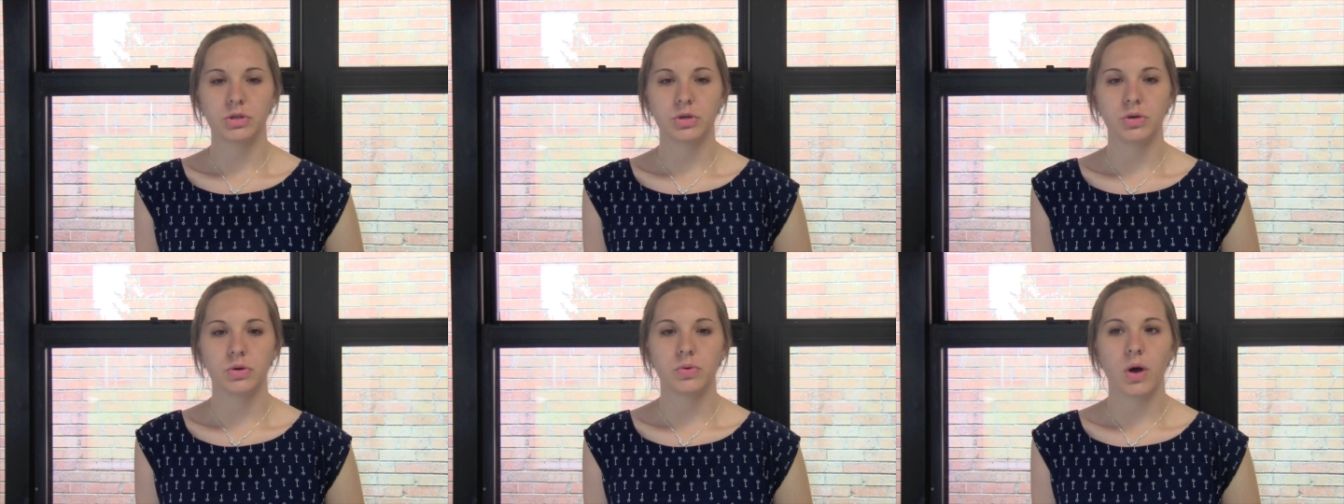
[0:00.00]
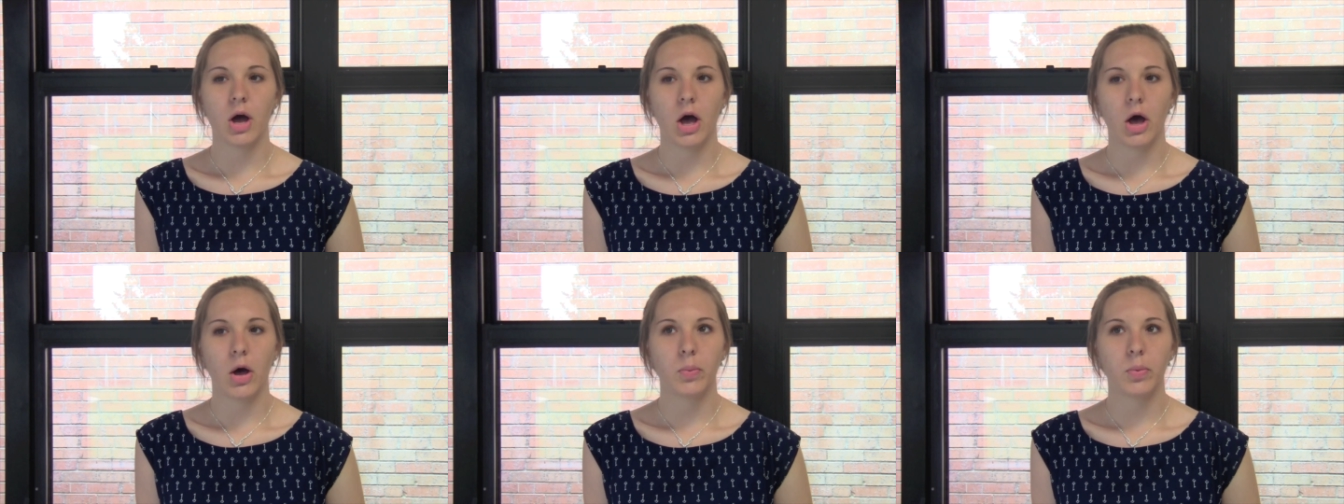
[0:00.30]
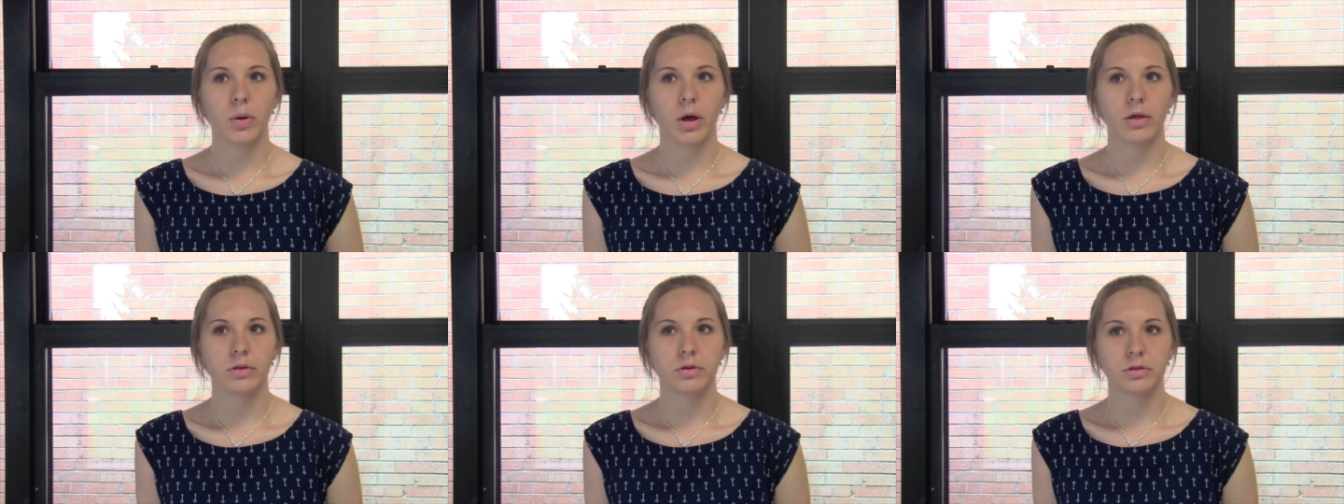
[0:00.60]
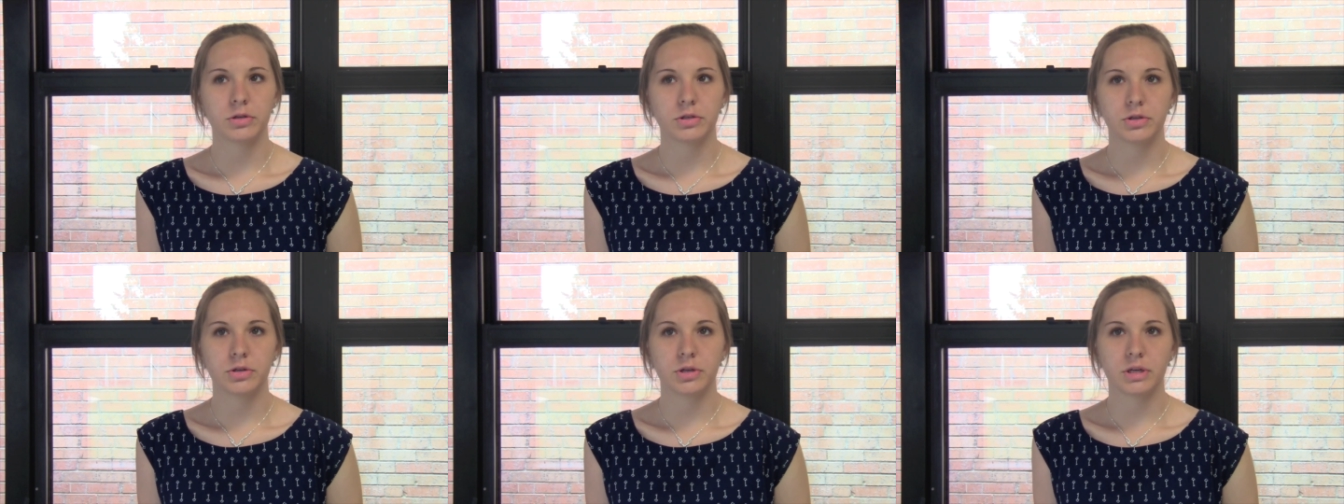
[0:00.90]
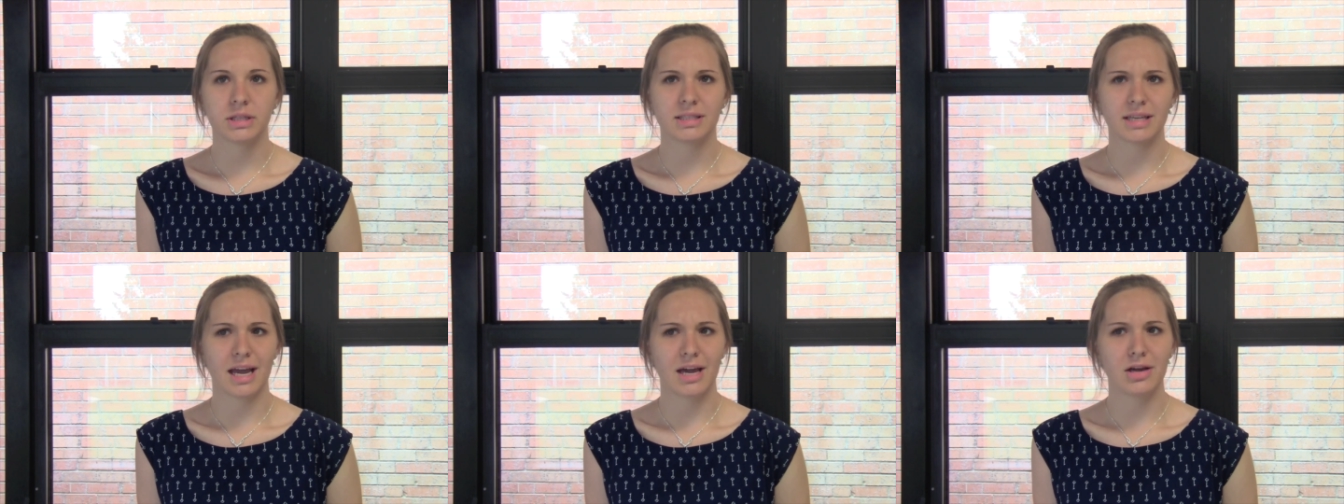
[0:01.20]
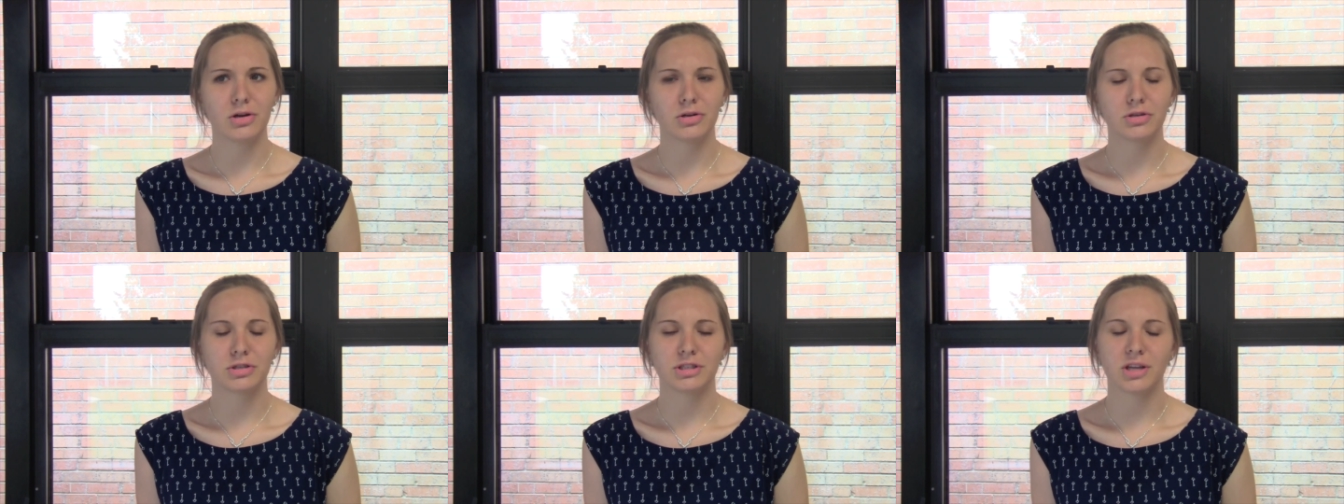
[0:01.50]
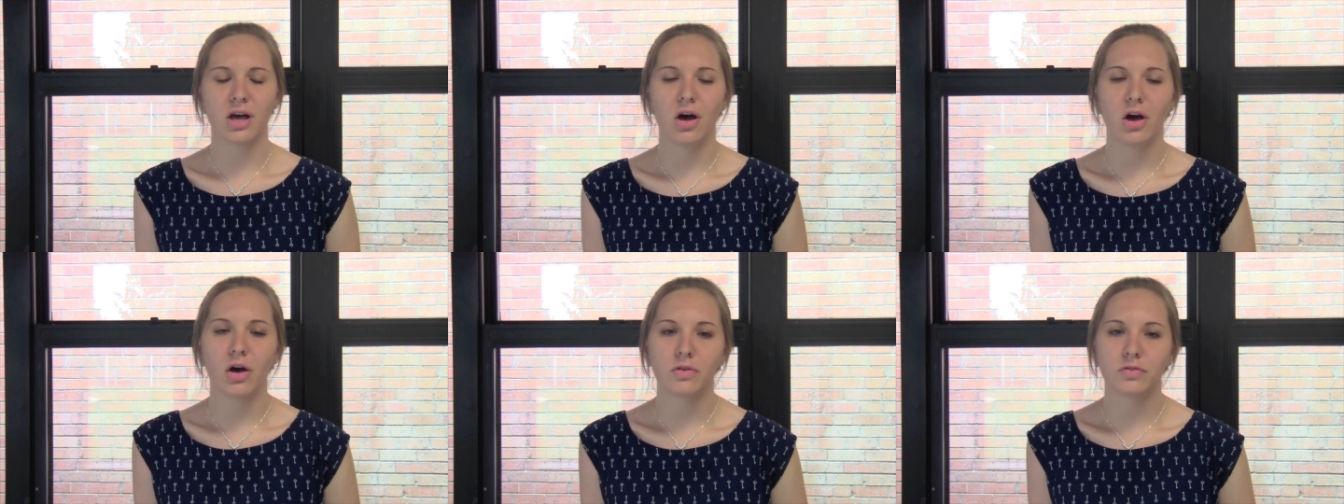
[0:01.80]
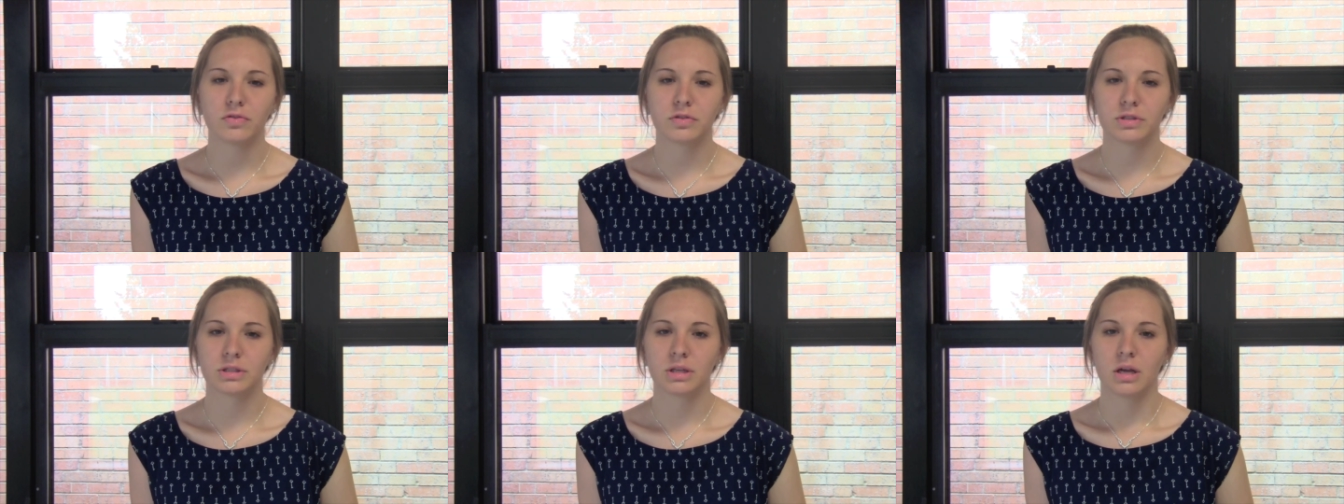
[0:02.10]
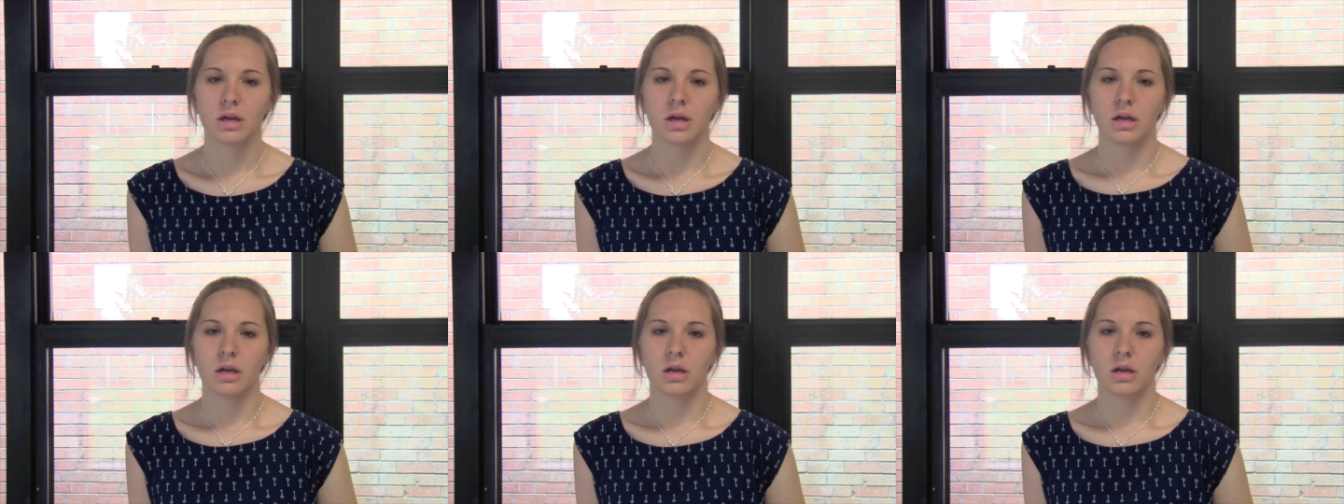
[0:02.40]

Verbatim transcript: to help other students and ourselves,